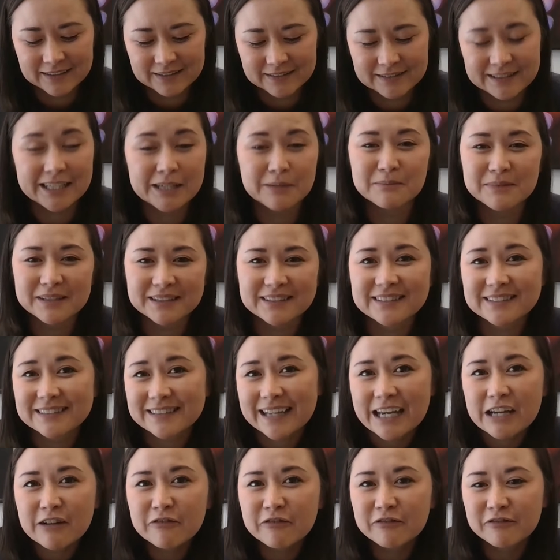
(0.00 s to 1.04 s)
deemed as
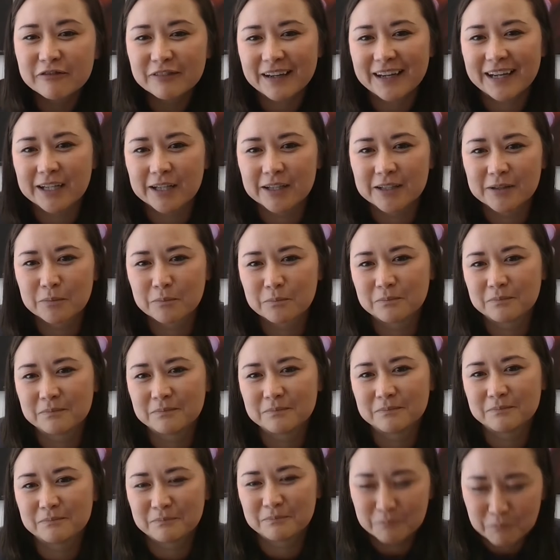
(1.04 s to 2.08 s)
safe and
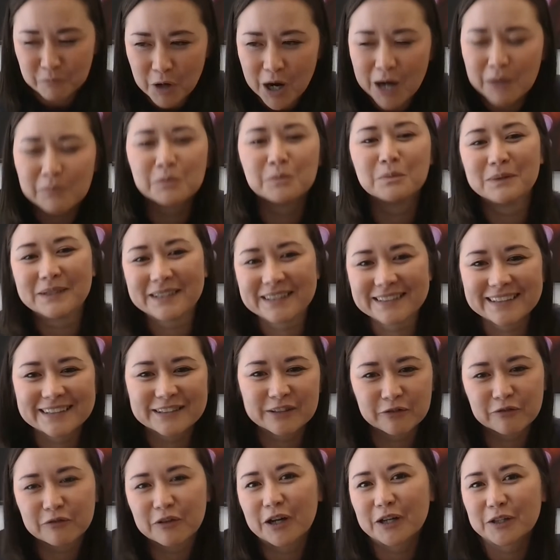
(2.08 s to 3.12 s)
probably that
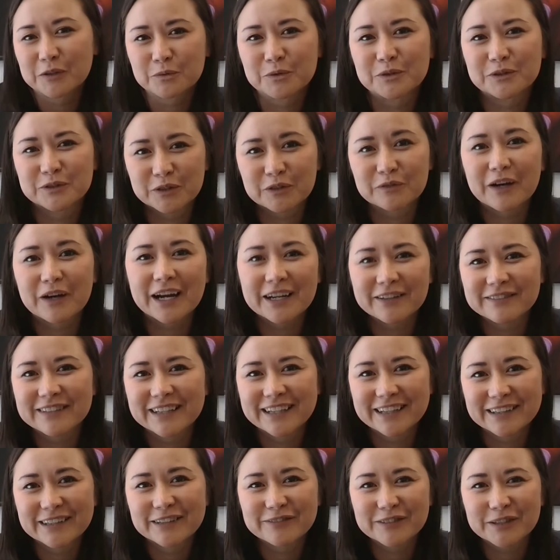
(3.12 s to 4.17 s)
the frogs will survive
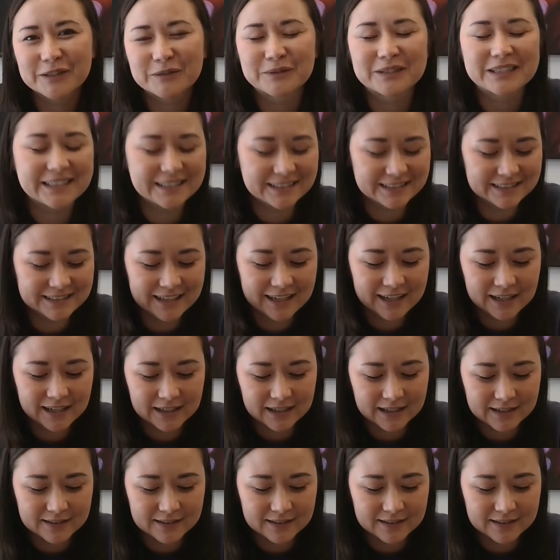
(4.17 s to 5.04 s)
there if they're released there.